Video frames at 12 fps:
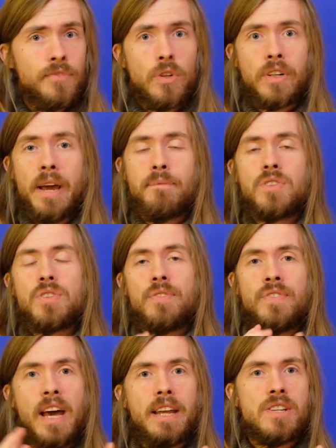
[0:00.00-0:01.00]
Okay, so
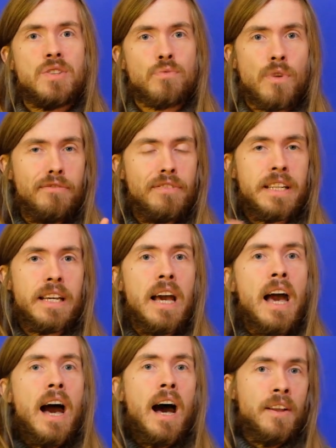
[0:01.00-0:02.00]
that is roughly
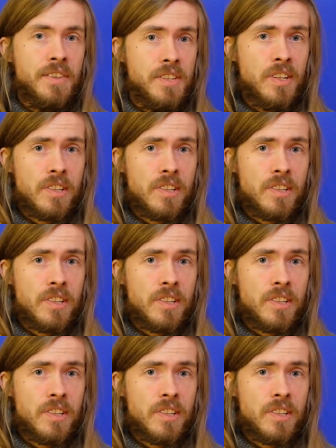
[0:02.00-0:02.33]
how this